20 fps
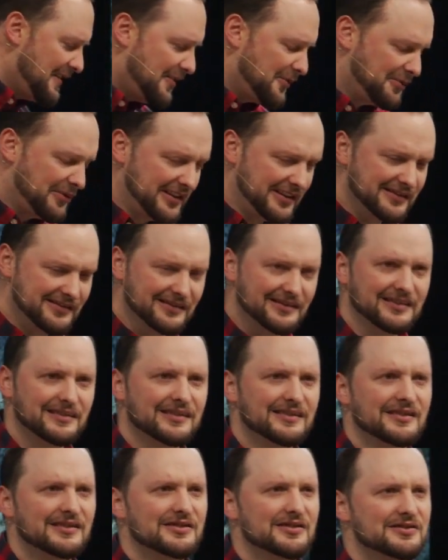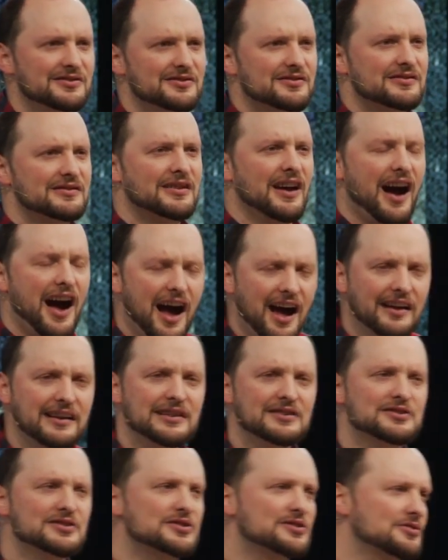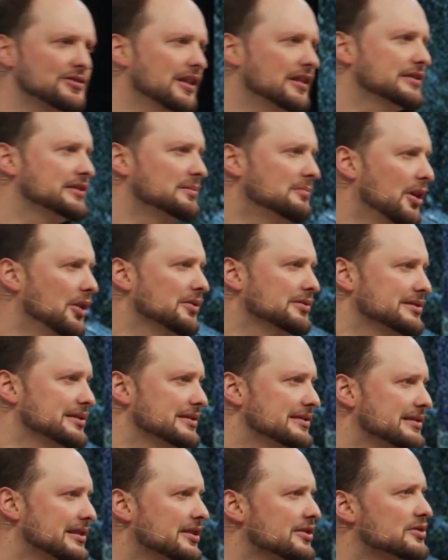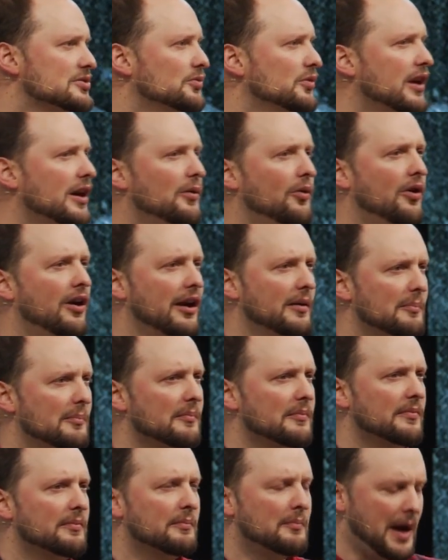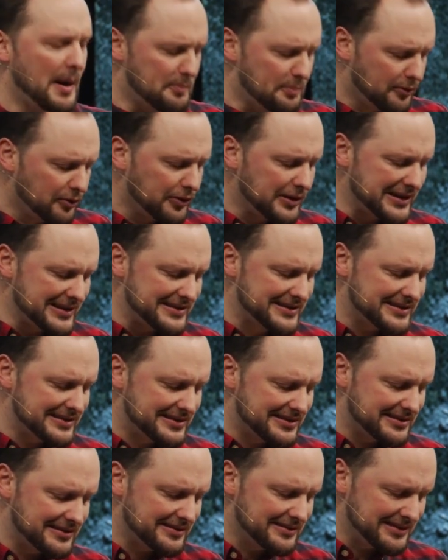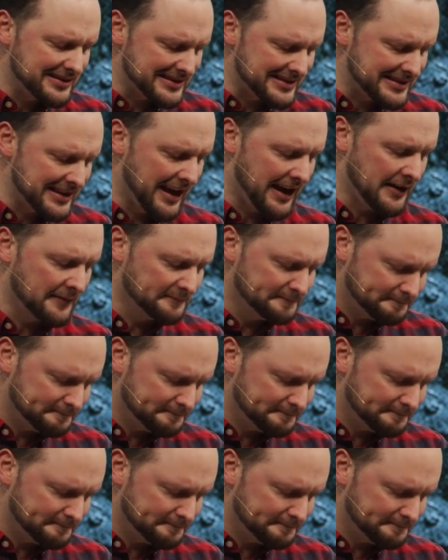when God instructs Moses here's what I want my priests to say.